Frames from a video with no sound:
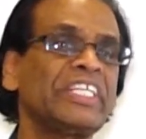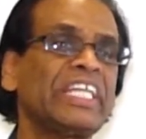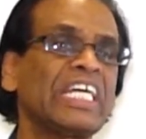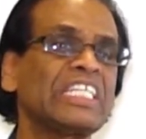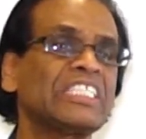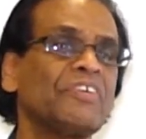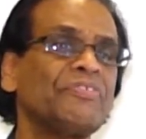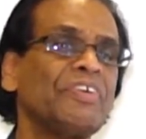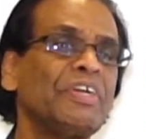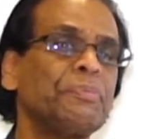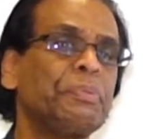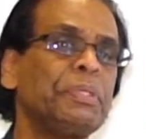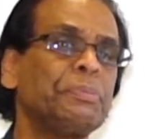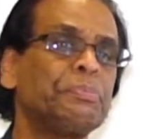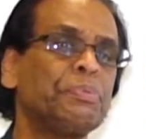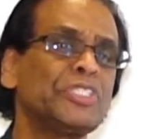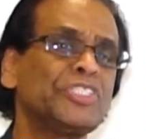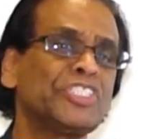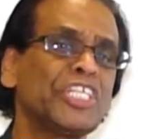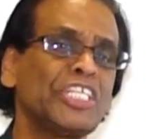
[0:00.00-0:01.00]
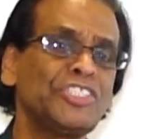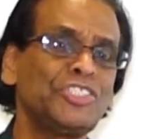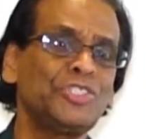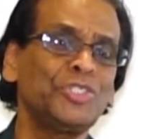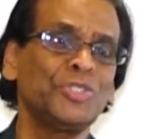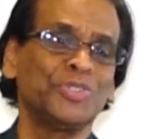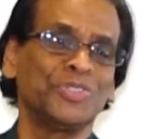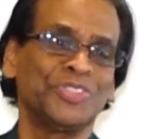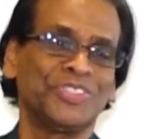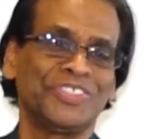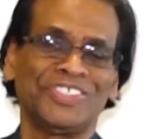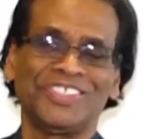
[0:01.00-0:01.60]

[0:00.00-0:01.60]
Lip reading: that's the way people judge you.